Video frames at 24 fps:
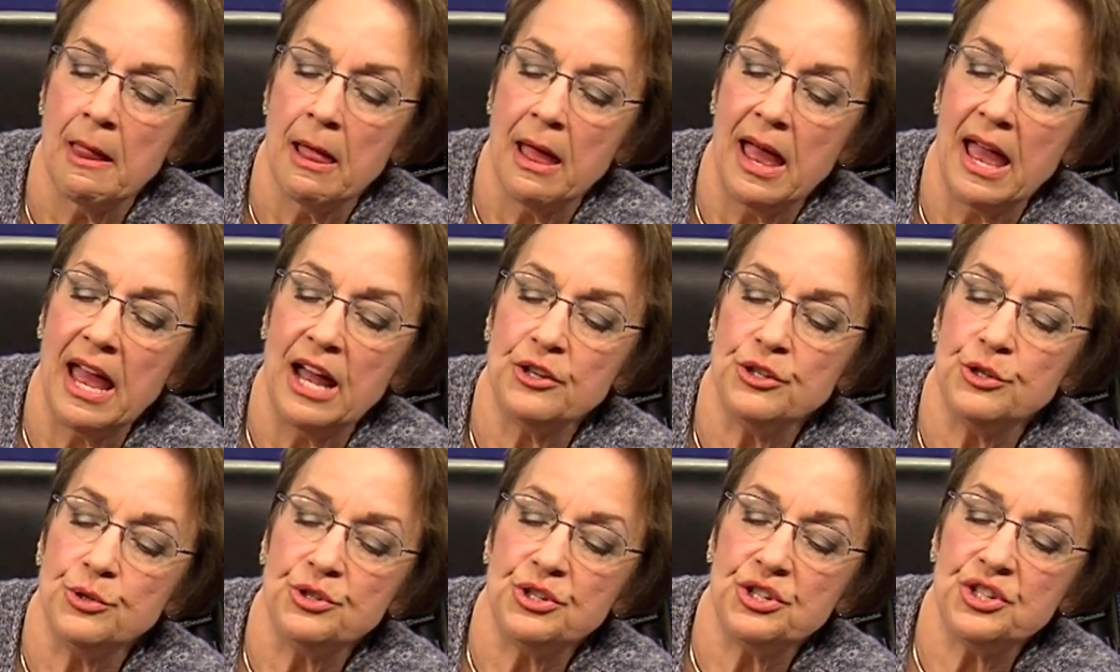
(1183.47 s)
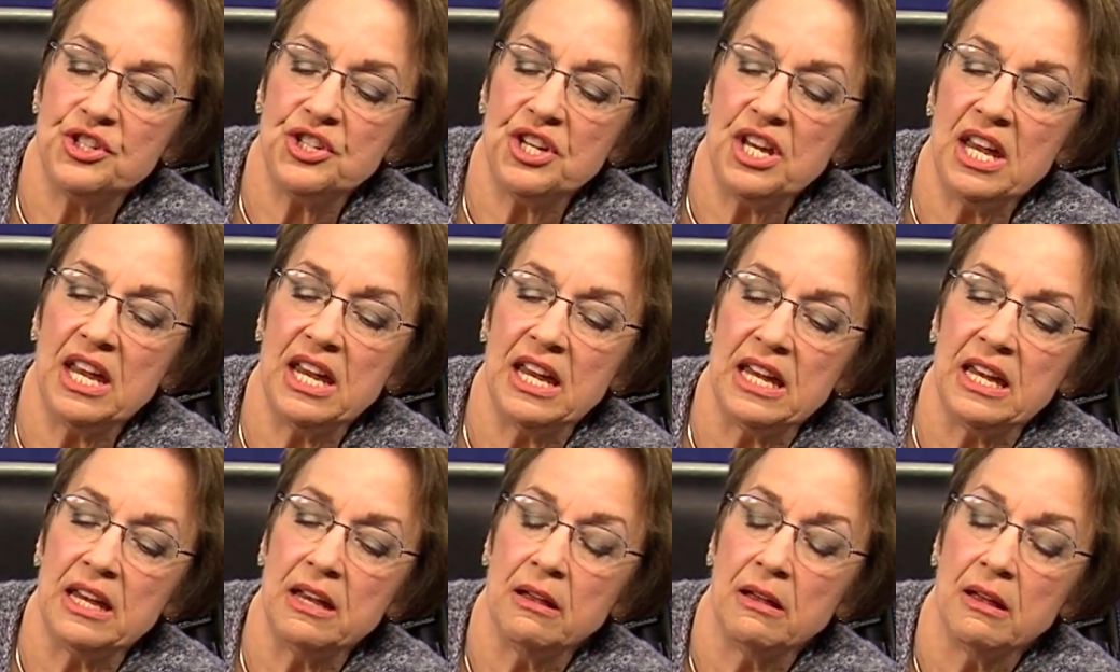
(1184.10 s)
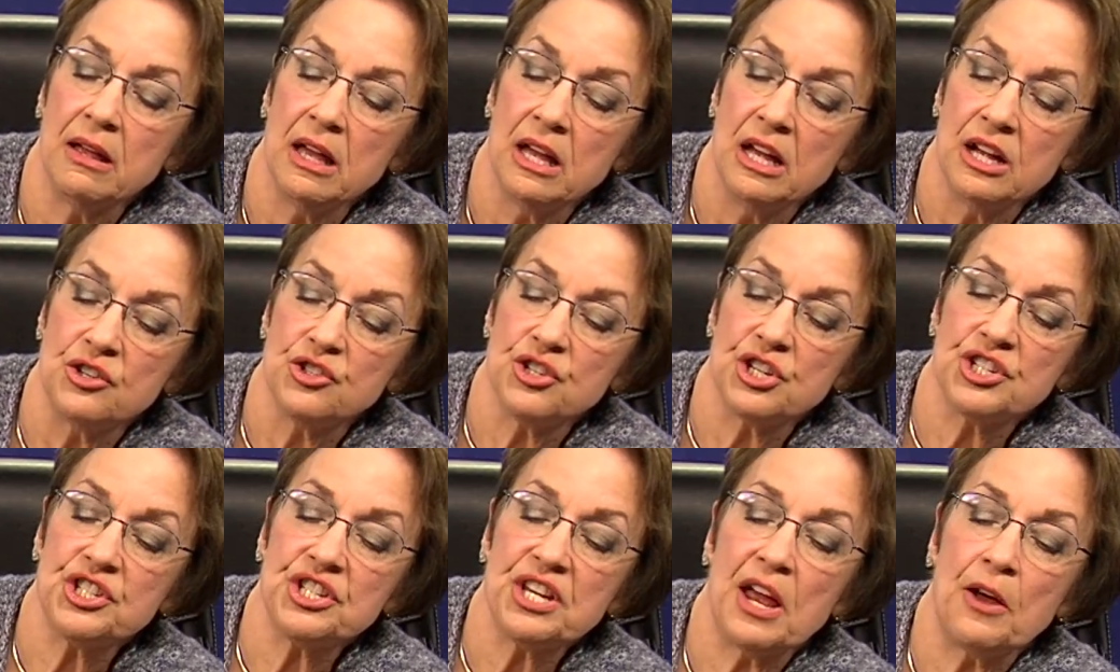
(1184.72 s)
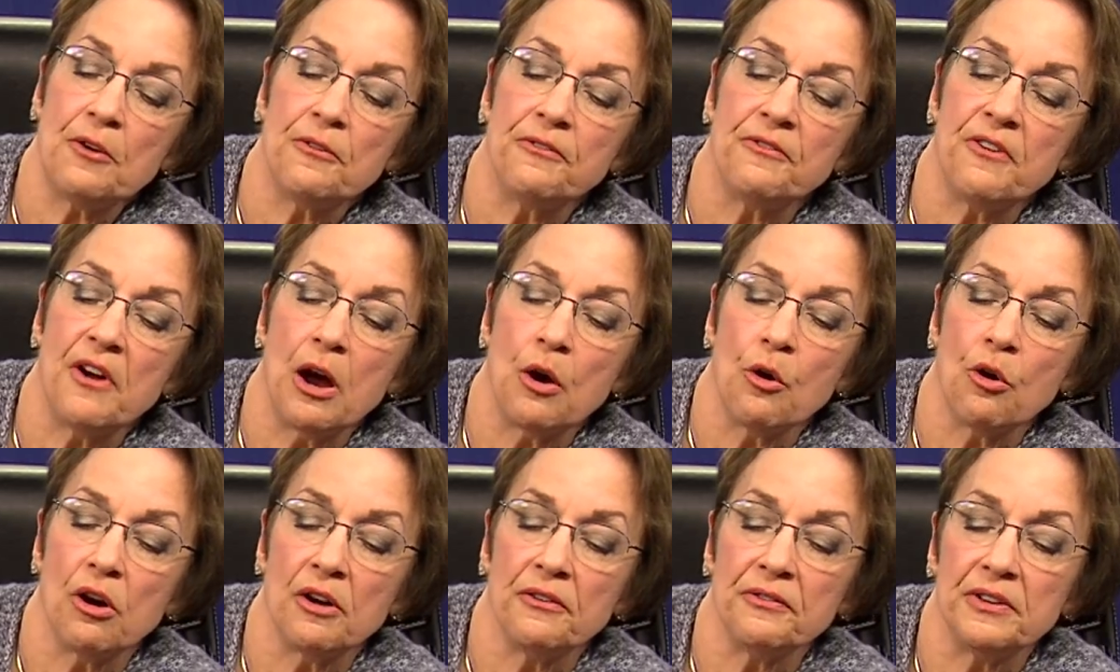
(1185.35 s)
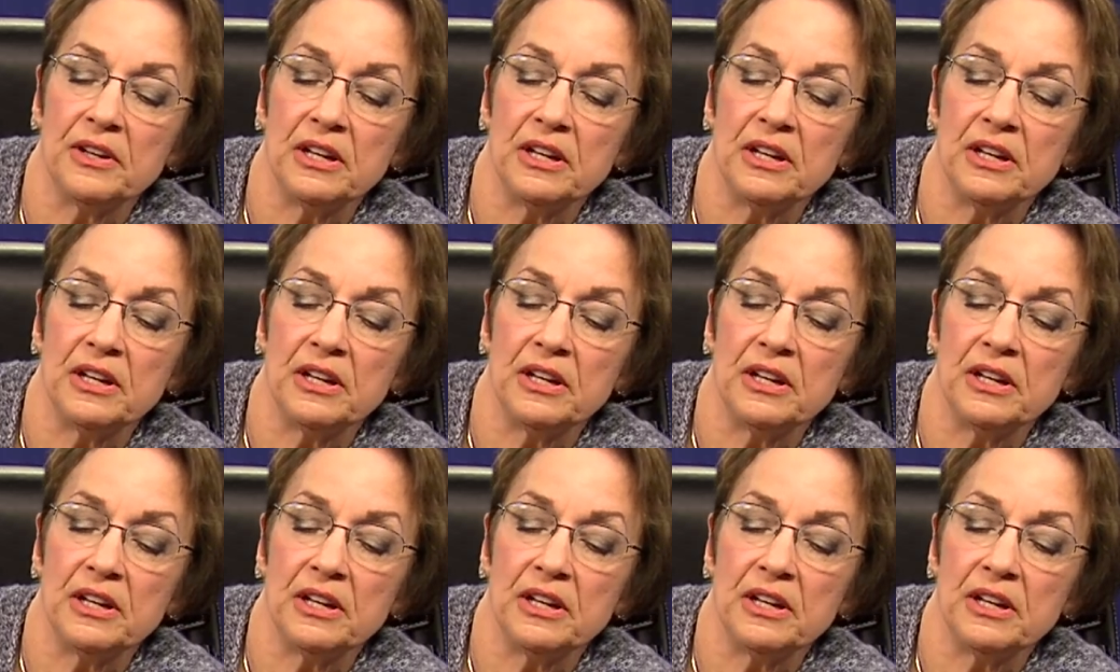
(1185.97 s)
and you see just how far off it